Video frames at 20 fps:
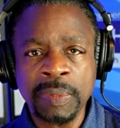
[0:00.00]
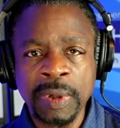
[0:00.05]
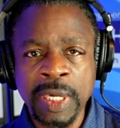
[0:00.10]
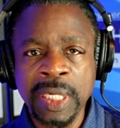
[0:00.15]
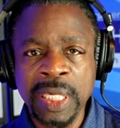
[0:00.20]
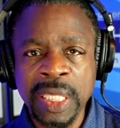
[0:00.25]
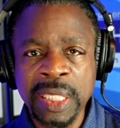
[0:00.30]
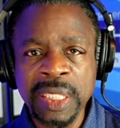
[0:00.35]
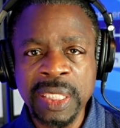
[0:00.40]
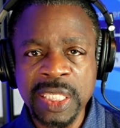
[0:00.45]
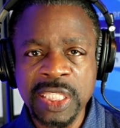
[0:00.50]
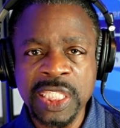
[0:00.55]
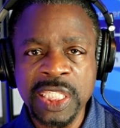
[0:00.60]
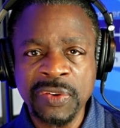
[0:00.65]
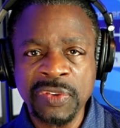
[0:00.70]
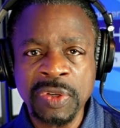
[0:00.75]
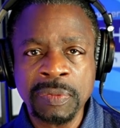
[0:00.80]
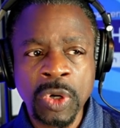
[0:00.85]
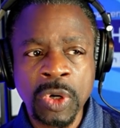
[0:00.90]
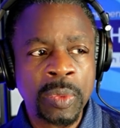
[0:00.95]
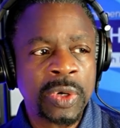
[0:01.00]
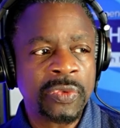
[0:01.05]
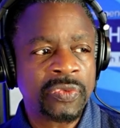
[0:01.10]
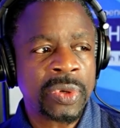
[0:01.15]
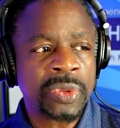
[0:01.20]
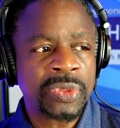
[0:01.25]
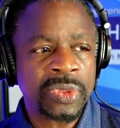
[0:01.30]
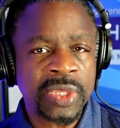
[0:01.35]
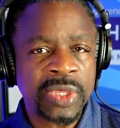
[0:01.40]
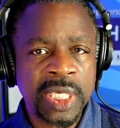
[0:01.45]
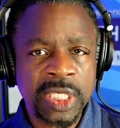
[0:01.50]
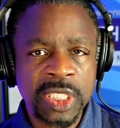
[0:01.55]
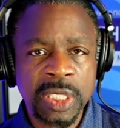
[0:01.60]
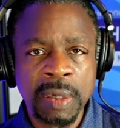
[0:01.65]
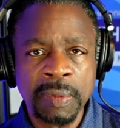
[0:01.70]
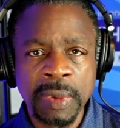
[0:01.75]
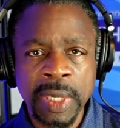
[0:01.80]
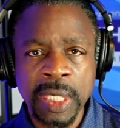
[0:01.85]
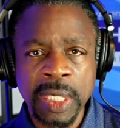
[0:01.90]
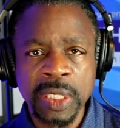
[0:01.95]
about in this given moment for this
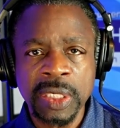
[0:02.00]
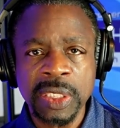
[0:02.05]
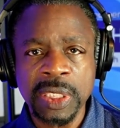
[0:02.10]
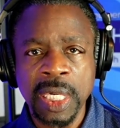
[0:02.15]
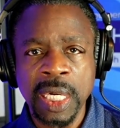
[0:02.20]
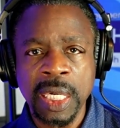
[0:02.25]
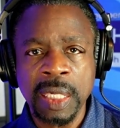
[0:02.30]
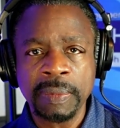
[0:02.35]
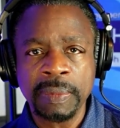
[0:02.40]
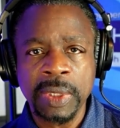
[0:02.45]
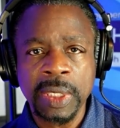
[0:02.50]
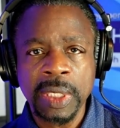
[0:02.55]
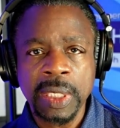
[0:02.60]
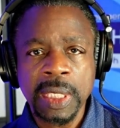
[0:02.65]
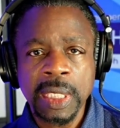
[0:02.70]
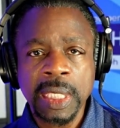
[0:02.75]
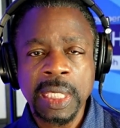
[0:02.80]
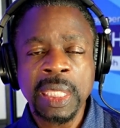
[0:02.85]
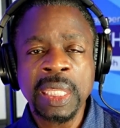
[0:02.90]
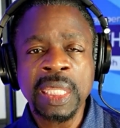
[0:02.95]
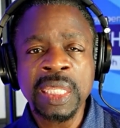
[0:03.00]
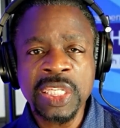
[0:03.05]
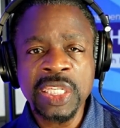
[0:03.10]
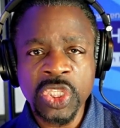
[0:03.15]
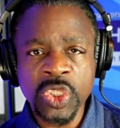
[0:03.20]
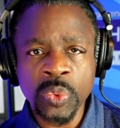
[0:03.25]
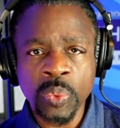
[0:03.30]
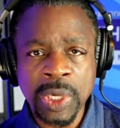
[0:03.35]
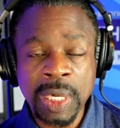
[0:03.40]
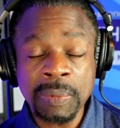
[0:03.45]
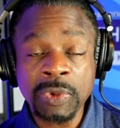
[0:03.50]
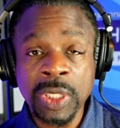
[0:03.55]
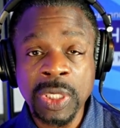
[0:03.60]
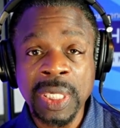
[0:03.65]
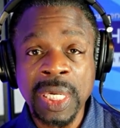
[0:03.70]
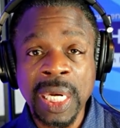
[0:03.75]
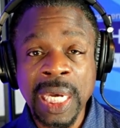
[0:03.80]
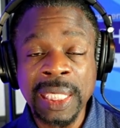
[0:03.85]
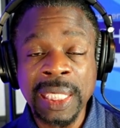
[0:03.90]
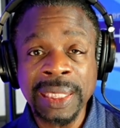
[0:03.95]
amount of time. And this is what I'm
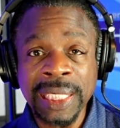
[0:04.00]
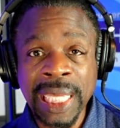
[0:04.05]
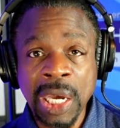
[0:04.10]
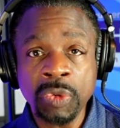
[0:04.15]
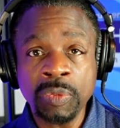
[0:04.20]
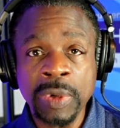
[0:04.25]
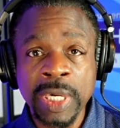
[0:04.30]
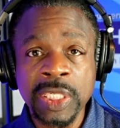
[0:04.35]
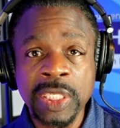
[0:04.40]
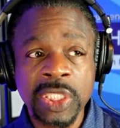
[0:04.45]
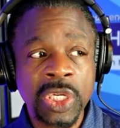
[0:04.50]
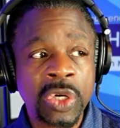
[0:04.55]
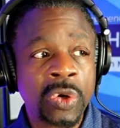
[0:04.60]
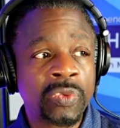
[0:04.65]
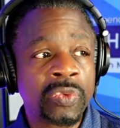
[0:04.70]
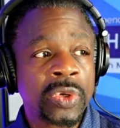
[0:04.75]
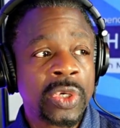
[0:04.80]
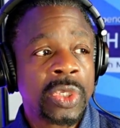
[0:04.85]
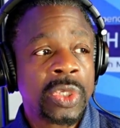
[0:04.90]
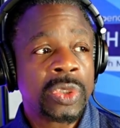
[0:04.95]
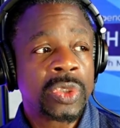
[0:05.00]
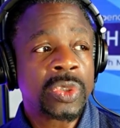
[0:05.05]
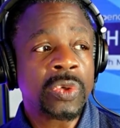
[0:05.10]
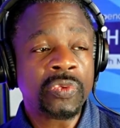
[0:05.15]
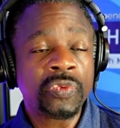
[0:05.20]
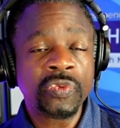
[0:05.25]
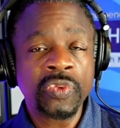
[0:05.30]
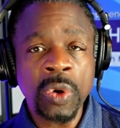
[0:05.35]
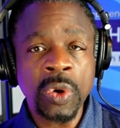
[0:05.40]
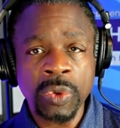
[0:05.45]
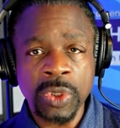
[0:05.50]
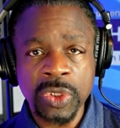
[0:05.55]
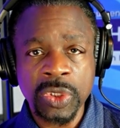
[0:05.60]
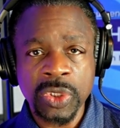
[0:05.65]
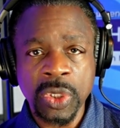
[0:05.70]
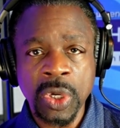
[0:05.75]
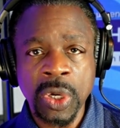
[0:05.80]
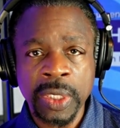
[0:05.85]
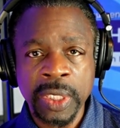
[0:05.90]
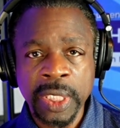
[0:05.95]
going to allow myself to
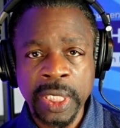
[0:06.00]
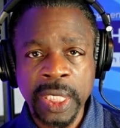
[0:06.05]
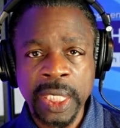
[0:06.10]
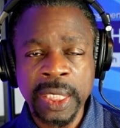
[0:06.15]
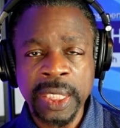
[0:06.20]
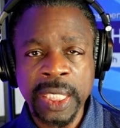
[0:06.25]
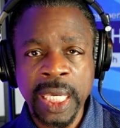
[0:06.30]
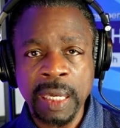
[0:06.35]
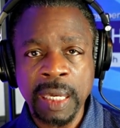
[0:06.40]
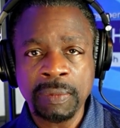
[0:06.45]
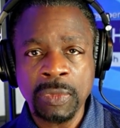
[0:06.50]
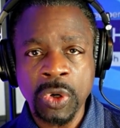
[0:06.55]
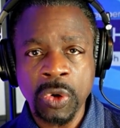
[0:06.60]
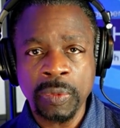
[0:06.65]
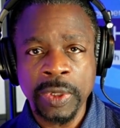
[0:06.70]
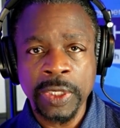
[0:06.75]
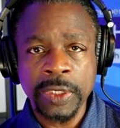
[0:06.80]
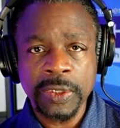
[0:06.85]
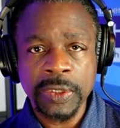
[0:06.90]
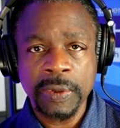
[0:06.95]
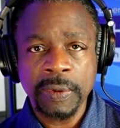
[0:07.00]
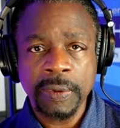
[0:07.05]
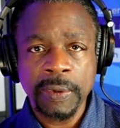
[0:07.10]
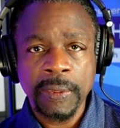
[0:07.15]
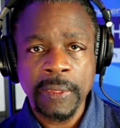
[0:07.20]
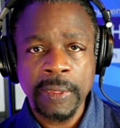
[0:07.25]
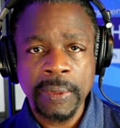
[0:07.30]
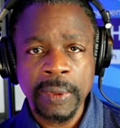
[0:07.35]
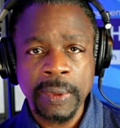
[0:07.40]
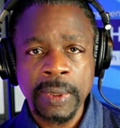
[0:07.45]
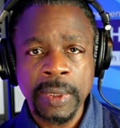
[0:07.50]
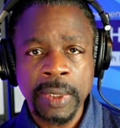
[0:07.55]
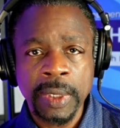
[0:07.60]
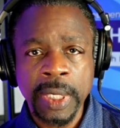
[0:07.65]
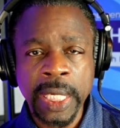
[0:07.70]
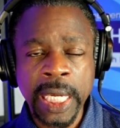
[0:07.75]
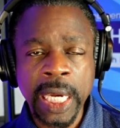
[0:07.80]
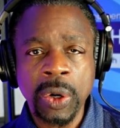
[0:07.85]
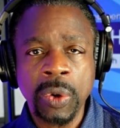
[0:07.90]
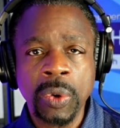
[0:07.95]
focus on in that moment.
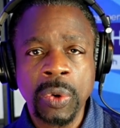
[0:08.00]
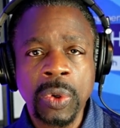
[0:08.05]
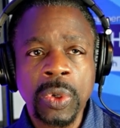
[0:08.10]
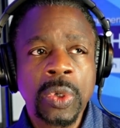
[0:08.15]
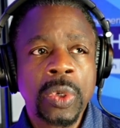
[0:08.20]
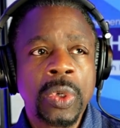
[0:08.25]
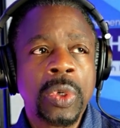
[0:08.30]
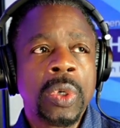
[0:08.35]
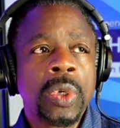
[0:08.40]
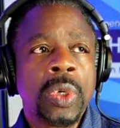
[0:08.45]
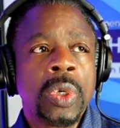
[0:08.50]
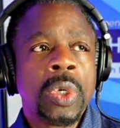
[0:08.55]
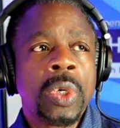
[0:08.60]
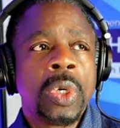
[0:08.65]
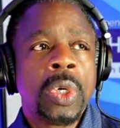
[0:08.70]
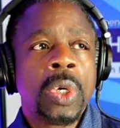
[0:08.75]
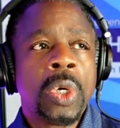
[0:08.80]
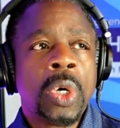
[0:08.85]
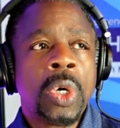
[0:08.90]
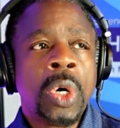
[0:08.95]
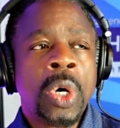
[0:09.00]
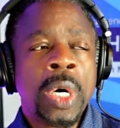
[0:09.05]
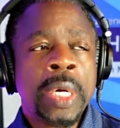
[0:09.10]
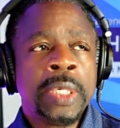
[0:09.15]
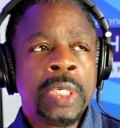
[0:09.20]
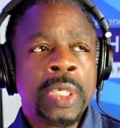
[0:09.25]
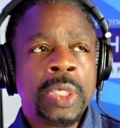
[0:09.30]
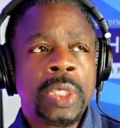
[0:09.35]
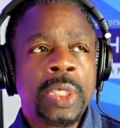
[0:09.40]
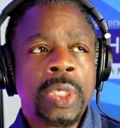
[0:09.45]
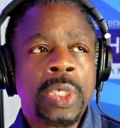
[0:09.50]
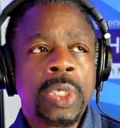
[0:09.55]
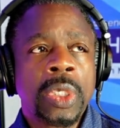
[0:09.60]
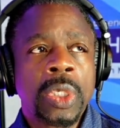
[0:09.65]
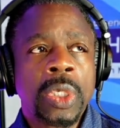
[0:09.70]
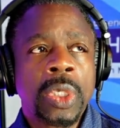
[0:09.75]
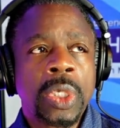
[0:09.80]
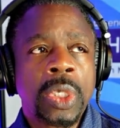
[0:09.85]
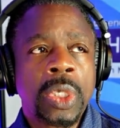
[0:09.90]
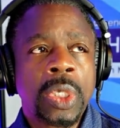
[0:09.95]
Now,
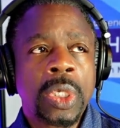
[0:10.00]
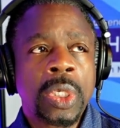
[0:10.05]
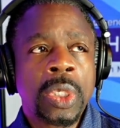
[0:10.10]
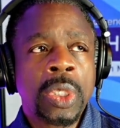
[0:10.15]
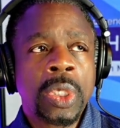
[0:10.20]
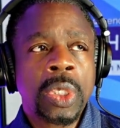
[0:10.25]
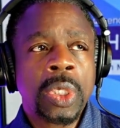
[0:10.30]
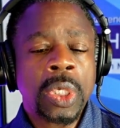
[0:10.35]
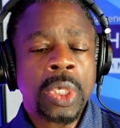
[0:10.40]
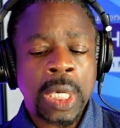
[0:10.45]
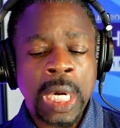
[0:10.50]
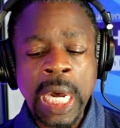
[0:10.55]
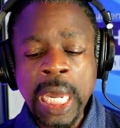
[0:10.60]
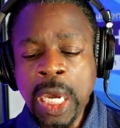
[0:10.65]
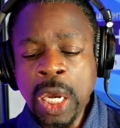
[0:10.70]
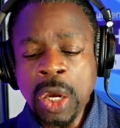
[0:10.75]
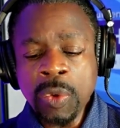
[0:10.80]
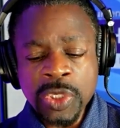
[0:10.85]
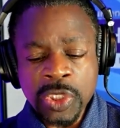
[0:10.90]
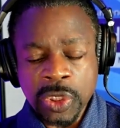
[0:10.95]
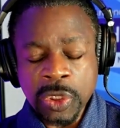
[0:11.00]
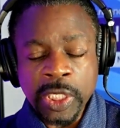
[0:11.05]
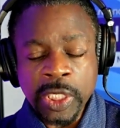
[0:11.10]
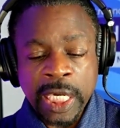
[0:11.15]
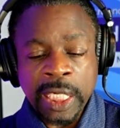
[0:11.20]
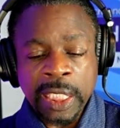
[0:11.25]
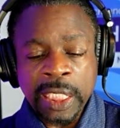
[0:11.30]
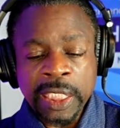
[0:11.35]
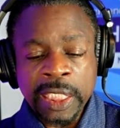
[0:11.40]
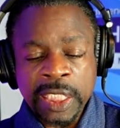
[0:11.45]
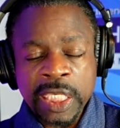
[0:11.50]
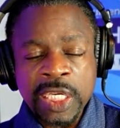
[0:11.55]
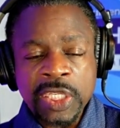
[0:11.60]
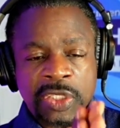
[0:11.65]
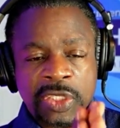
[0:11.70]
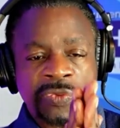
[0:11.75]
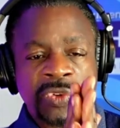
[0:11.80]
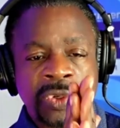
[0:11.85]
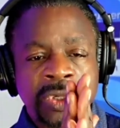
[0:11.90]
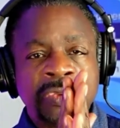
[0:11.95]
I always look at it like
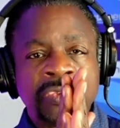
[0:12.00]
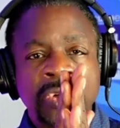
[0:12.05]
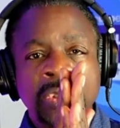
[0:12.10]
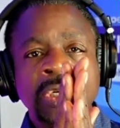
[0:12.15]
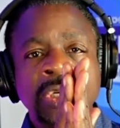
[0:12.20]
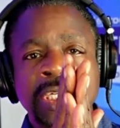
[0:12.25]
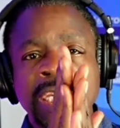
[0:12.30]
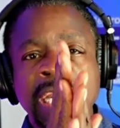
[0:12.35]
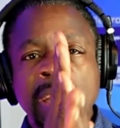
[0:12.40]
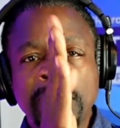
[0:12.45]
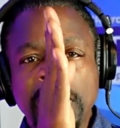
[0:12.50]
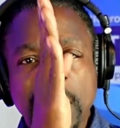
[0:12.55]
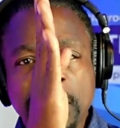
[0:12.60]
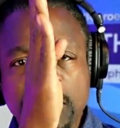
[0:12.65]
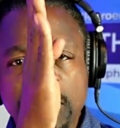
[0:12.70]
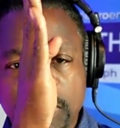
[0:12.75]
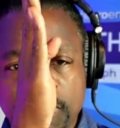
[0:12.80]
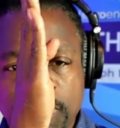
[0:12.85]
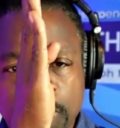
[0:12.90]
this. If you're looking at me, I'm